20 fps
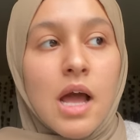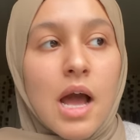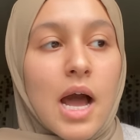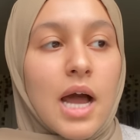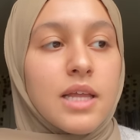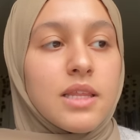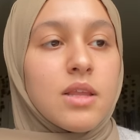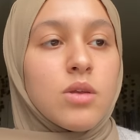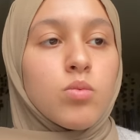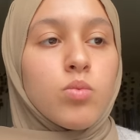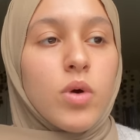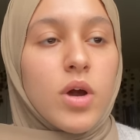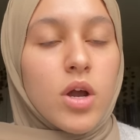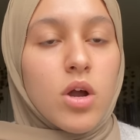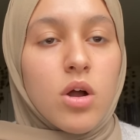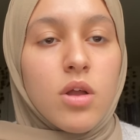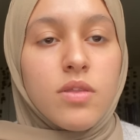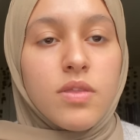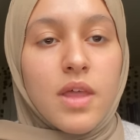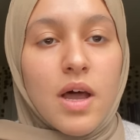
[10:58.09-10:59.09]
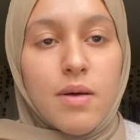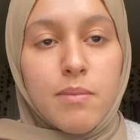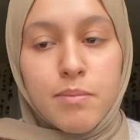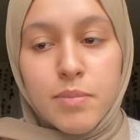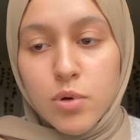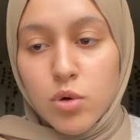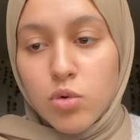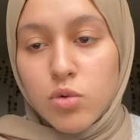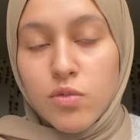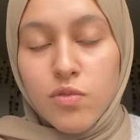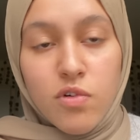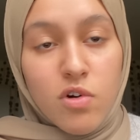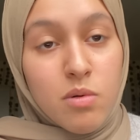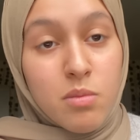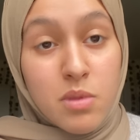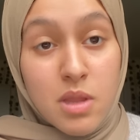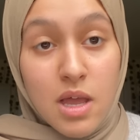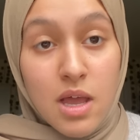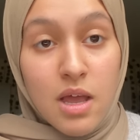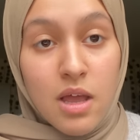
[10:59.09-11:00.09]
and then work on that, build
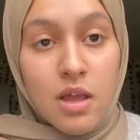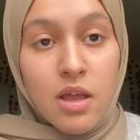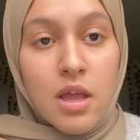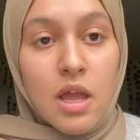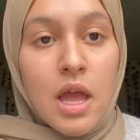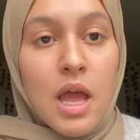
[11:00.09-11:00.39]
from there.